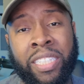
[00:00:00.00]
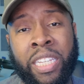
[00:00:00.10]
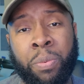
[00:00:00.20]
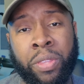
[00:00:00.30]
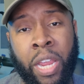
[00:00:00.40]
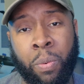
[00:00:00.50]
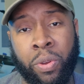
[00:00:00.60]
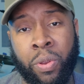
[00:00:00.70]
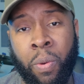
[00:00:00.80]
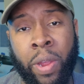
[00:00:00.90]
can see what they
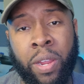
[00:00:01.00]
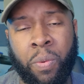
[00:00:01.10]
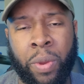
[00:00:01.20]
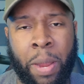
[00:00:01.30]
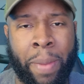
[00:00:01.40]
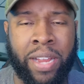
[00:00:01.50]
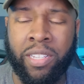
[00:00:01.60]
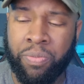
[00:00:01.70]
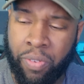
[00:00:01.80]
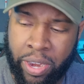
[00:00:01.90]
were doing when they made
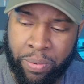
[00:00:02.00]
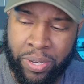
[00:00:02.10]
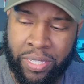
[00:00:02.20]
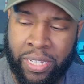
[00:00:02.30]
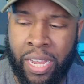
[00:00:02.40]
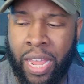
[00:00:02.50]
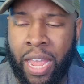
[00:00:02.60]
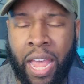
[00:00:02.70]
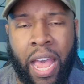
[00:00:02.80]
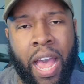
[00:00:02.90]
this fragrance.
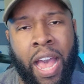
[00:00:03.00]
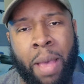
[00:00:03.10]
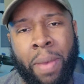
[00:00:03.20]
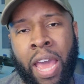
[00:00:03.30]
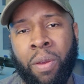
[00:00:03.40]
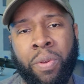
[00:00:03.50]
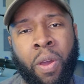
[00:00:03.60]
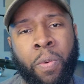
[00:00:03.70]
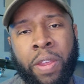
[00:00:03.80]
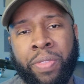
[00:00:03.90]
I don't
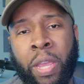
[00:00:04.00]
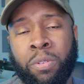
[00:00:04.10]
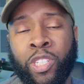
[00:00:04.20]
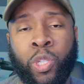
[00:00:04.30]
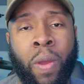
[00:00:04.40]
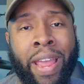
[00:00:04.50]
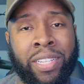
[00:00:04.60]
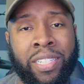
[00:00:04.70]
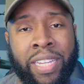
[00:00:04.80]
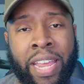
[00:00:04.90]
know if they was
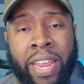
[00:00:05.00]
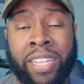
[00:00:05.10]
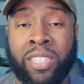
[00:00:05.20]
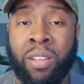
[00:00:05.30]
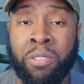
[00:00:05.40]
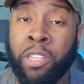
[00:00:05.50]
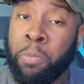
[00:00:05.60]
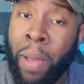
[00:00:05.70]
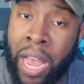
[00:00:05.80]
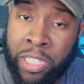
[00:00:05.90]
trying to get it as close
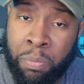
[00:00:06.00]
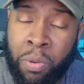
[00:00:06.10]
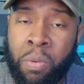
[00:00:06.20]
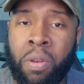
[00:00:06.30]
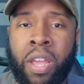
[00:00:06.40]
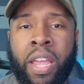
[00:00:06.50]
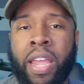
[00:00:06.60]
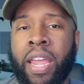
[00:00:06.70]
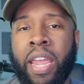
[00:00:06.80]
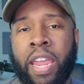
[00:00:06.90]
as possible.
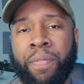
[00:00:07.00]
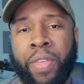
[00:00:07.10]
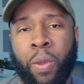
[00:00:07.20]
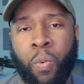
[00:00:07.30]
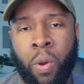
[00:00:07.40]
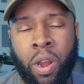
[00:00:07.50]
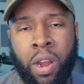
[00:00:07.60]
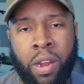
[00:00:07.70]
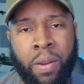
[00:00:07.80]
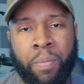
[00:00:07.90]
If they
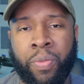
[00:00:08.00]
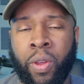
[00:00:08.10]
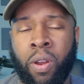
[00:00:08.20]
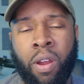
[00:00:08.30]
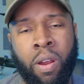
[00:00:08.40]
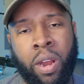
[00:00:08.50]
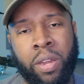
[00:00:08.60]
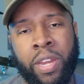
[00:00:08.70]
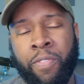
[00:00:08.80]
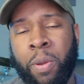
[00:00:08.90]
were, there are
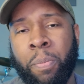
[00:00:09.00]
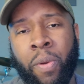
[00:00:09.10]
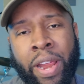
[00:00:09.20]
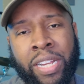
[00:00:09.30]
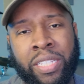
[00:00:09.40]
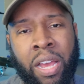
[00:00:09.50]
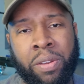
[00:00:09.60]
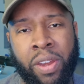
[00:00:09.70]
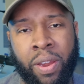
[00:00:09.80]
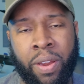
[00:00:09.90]
different brands
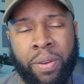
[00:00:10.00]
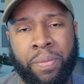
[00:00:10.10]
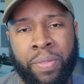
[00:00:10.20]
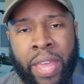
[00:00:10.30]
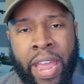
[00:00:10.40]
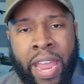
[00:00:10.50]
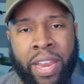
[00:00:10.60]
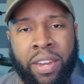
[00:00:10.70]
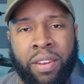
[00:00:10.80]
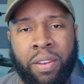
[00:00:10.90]
out there that